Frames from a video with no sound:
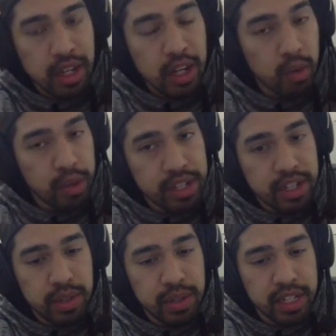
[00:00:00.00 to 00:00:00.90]
Wasn't
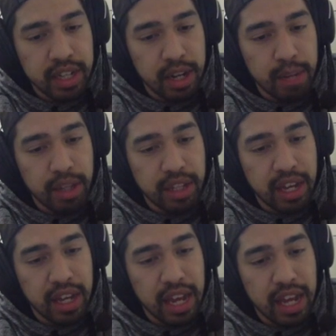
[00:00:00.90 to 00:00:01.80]
too excited about
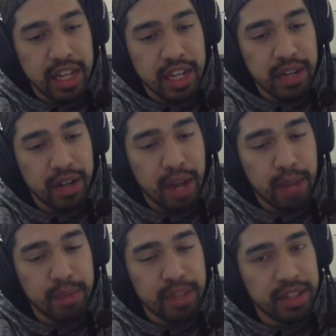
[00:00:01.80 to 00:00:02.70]
that, and here I
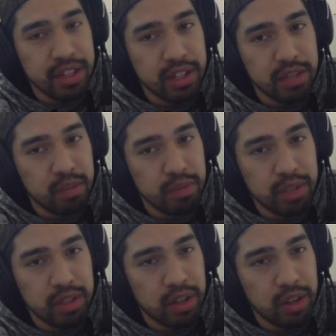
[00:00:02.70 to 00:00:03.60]
did the
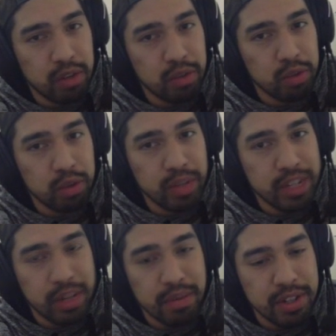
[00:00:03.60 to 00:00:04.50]
cardinal rule we
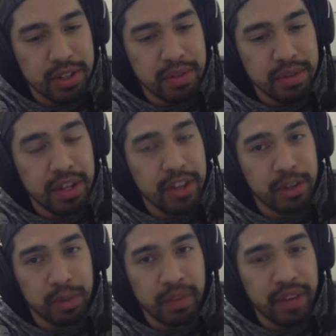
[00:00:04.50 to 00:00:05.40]
don't do, the
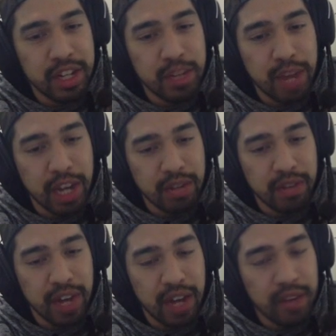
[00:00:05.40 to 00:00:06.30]
revenge max
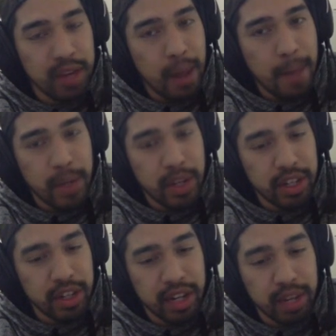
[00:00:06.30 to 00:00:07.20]
revive, and put it there
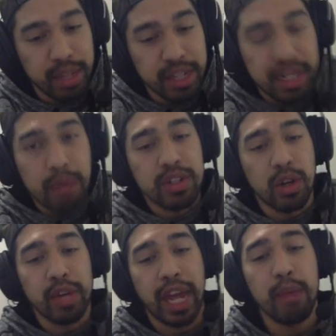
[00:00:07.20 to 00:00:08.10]
again because I was
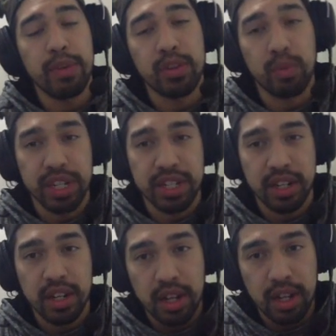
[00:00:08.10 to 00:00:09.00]
okay with the risk
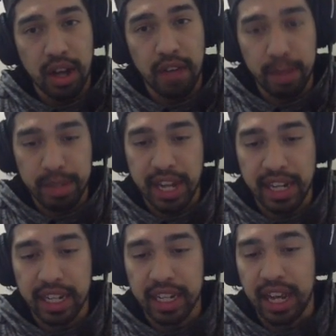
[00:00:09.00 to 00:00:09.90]
of him
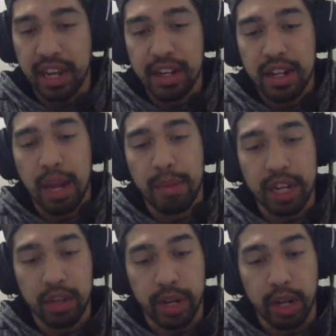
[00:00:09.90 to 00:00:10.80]
attacking again and me
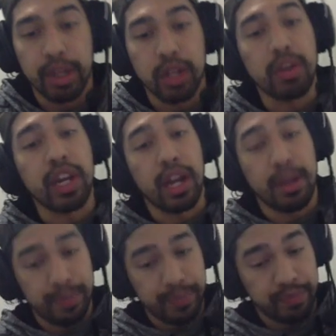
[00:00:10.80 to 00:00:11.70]
hitting away. I'm like, okay,
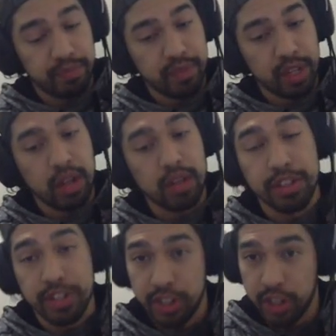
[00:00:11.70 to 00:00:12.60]

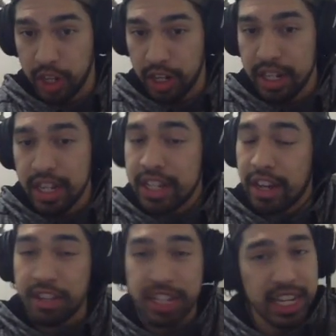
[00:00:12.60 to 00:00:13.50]
this is good. Now
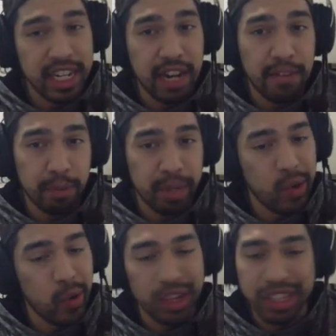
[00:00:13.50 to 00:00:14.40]
just hit it again for me,
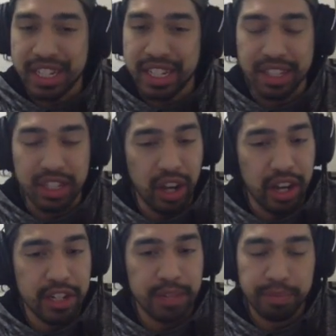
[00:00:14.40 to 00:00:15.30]
or at least hit the dodge.